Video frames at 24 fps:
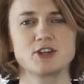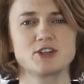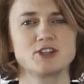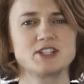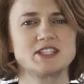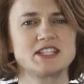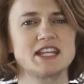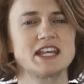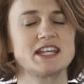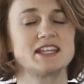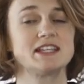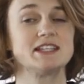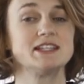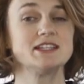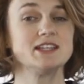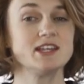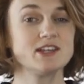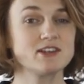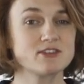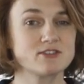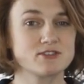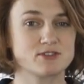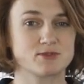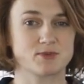could take
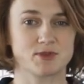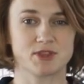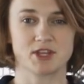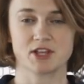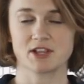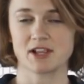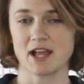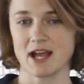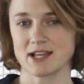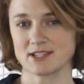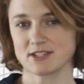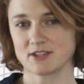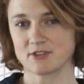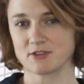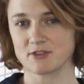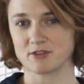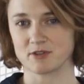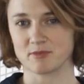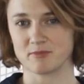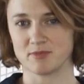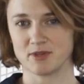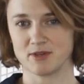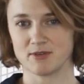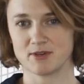years with a classical
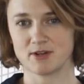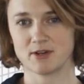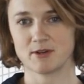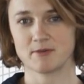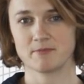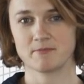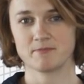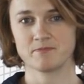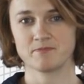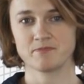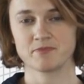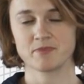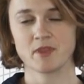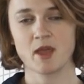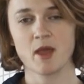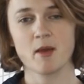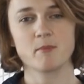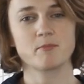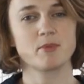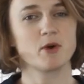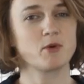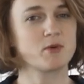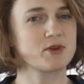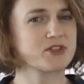computer.
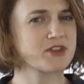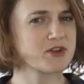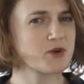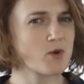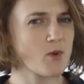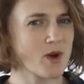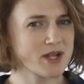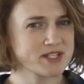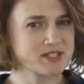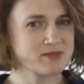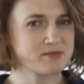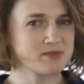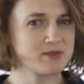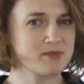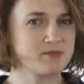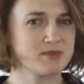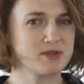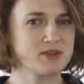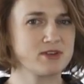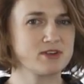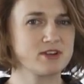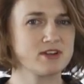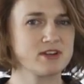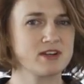But with a quantum
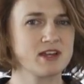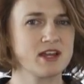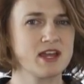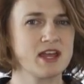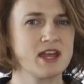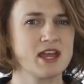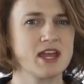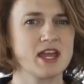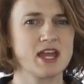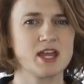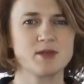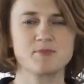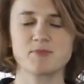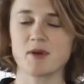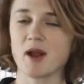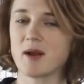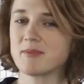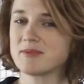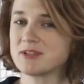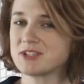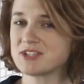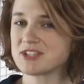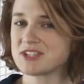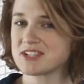computer, it'd
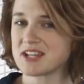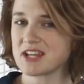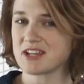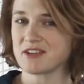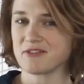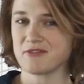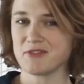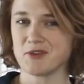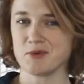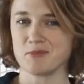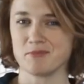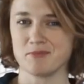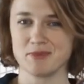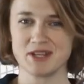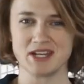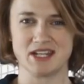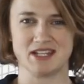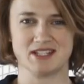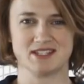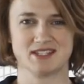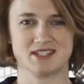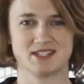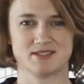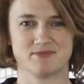probably just take a few
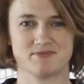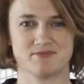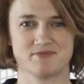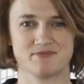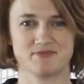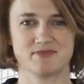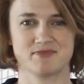minutes.